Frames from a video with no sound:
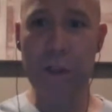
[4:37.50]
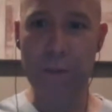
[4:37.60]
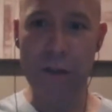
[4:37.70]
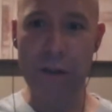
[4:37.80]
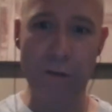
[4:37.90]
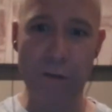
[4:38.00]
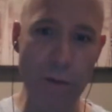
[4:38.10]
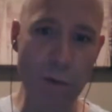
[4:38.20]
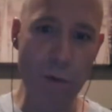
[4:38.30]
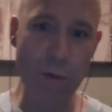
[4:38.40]
chimney off
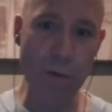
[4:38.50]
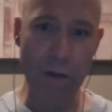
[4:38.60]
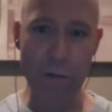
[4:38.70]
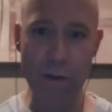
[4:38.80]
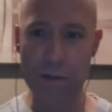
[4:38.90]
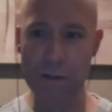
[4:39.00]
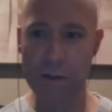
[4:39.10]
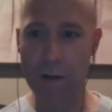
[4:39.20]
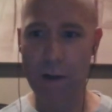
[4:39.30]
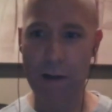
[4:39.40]
all the cooling
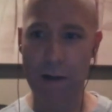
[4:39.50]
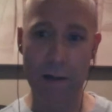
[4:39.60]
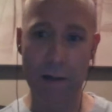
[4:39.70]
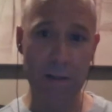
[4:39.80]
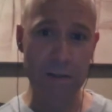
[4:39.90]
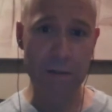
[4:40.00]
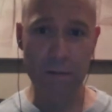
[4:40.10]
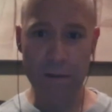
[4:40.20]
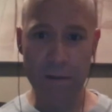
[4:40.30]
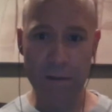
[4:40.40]
units and
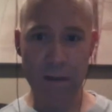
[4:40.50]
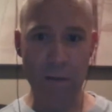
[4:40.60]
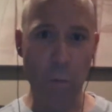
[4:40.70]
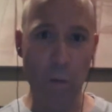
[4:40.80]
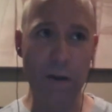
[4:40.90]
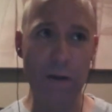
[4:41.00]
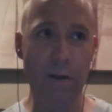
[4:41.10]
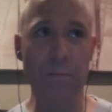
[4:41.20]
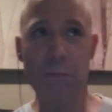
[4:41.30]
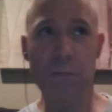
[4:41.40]
wind
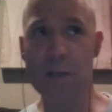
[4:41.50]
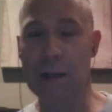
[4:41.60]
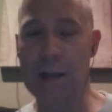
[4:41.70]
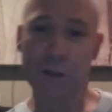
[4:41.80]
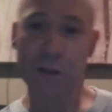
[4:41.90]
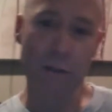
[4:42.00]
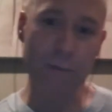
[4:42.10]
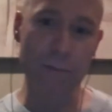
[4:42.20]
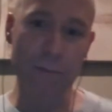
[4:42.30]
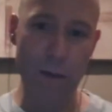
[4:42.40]
up
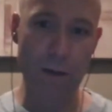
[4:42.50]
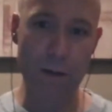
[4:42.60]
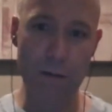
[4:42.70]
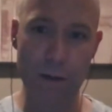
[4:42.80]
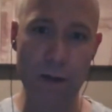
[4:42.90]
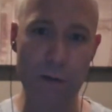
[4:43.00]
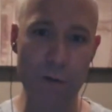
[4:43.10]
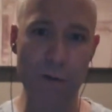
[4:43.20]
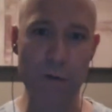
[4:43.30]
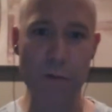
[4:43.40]
slashing the energy
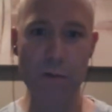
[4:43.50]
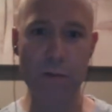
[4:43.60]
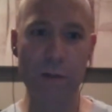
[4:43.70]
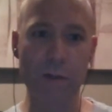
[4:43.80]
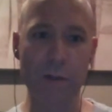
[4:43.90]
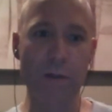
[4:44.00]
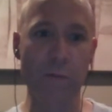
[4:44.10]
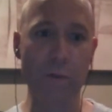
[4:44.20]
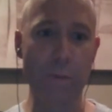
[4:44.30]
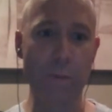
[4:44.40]
utilization in the
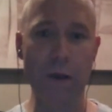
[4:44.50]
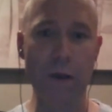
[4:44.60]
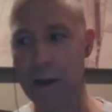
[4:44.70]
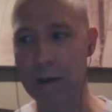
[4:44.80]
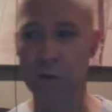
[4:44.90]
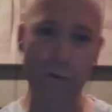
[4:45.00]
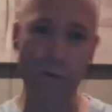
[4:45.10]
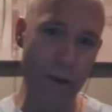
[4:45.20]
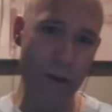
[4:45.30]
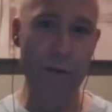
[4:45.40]
room by a factor of
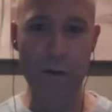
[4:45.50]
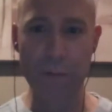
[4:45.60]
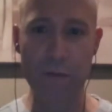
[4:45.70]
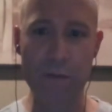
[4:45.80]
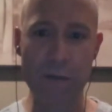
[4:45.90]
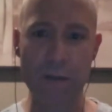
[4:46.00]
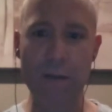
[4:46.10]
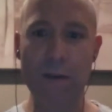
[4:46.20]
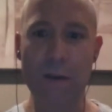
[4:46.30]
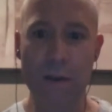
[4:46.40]
about 30%.
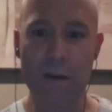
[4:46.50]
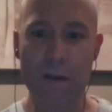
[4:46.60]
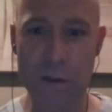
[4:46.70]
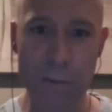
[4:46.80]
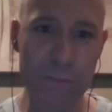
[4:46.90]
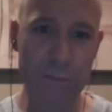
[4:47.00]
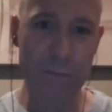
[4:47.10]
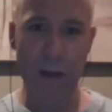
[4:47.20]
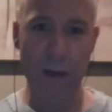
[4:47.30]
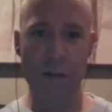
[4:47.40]
So
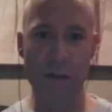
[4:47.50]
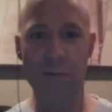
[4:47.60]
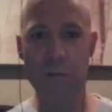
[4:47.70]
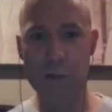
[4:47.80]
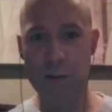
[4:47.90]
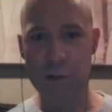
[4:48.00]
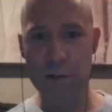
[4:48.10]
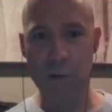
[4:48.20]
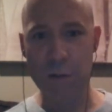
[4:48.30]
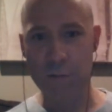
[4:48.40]
you have to have that
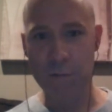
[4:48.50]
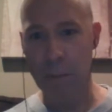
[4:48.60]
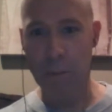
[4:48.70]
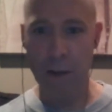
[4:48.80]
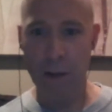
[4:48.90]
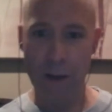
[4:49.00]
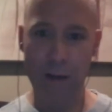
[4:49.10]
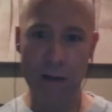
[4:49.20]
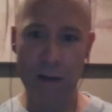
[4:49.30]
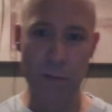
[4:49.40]
sort of like applied
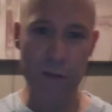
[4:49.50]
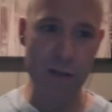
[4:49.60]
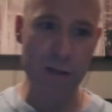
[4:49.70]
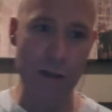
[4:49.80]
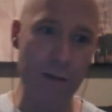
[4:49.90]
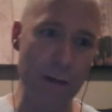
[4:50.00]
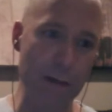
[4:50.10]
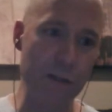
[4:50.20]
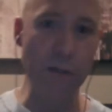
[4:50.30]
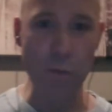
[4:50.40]
expertise, I think,
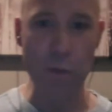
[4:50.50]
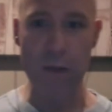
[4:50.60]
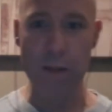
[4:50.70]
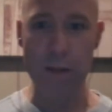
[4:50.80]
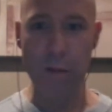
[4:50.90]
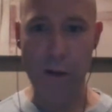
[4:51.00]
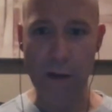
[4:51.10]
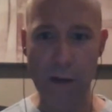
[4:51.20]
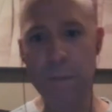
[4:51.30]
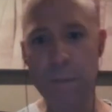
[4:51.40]
still within the
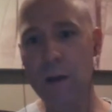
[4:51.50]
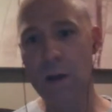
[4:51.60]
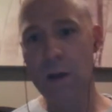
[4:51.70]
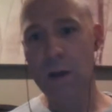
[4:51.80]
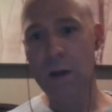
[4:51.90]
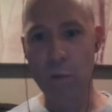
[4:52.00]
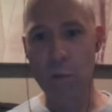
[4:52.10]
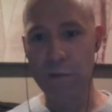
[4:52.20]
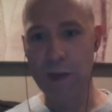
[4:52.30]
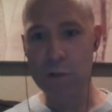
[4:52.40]
realm, even though
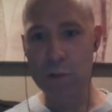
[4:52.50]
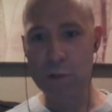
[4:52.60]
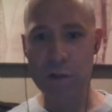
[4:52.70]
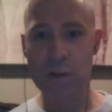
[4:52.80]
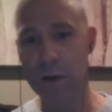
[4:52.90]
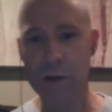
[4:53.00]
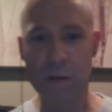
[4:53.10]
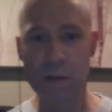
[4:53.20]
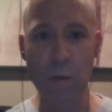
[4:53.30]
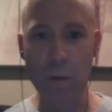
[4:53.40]
we've outsourced the bricks
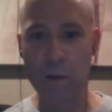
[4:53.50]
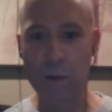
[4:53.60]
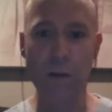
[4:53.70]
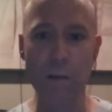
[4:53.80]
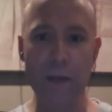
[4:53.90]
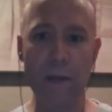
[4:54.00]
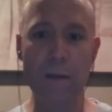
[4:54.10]
and mortar element.